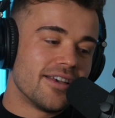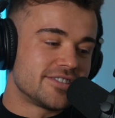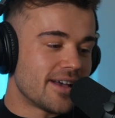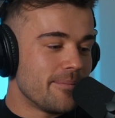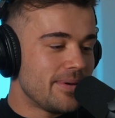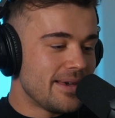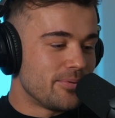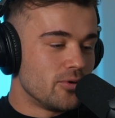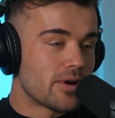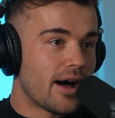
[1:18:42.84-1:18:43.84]
some
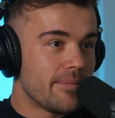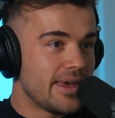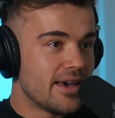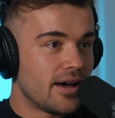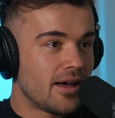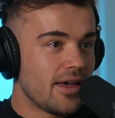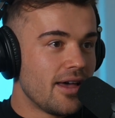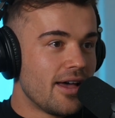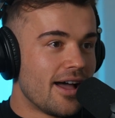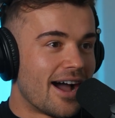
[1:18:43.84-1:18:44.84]
people come here,
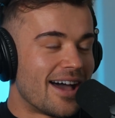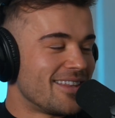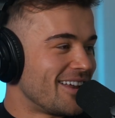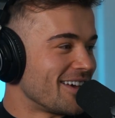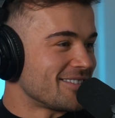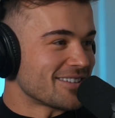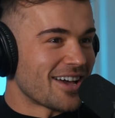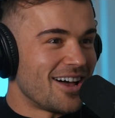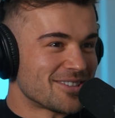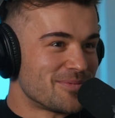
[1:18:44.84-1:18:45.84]
and they're like, it's a
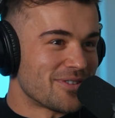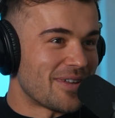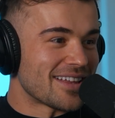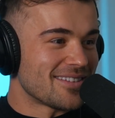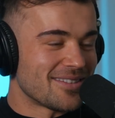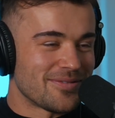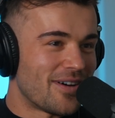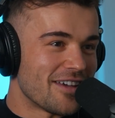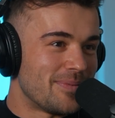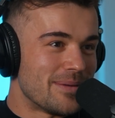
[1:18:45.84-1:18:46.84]
classroom full of like
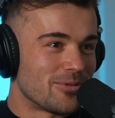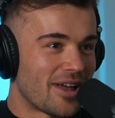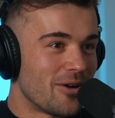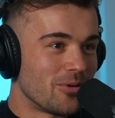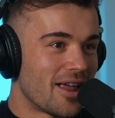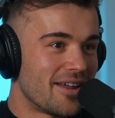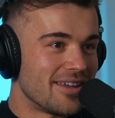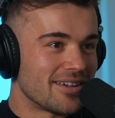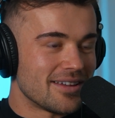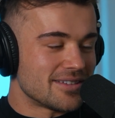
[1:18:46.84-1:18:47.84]
5 people, like all
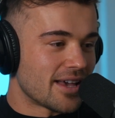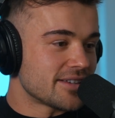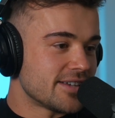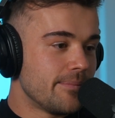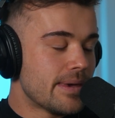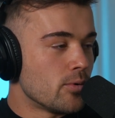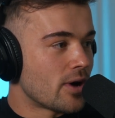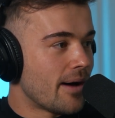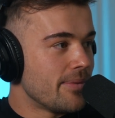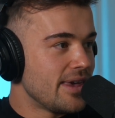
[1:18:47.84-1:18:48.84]
learning. He's like, some people
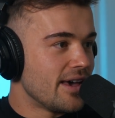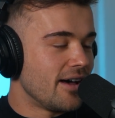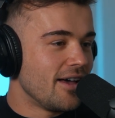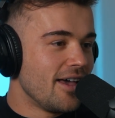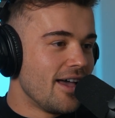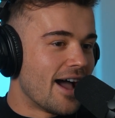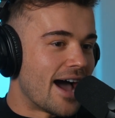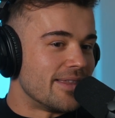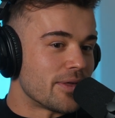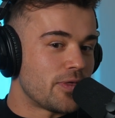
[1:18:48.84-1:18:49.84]
come here
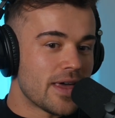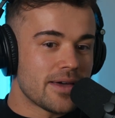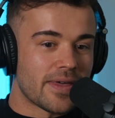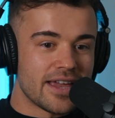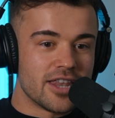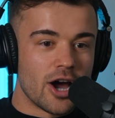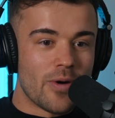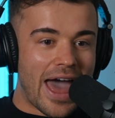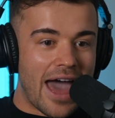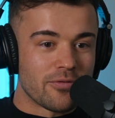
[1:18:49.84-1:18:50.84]
and they think they
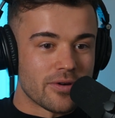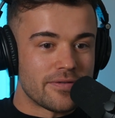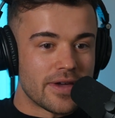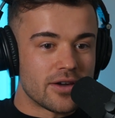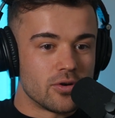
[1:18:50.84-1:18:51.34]
know everything